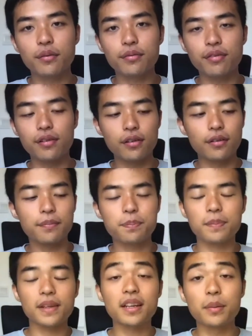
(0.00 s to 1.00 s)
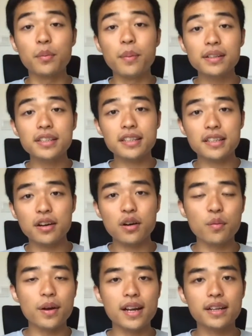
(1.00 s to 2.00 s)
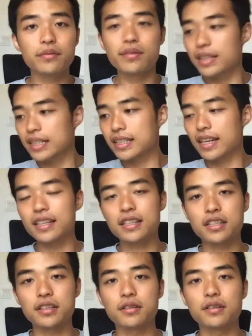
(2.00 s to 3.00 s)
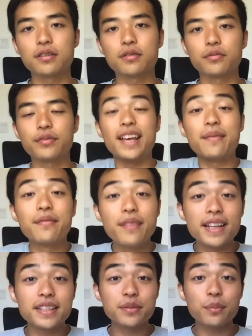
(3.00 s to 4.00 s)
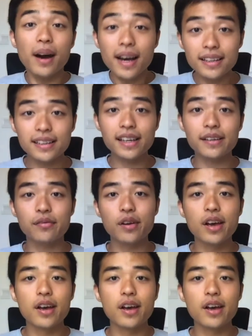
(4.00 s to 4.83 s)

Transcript: for a couple of months ago, when I really start to reinvent my life,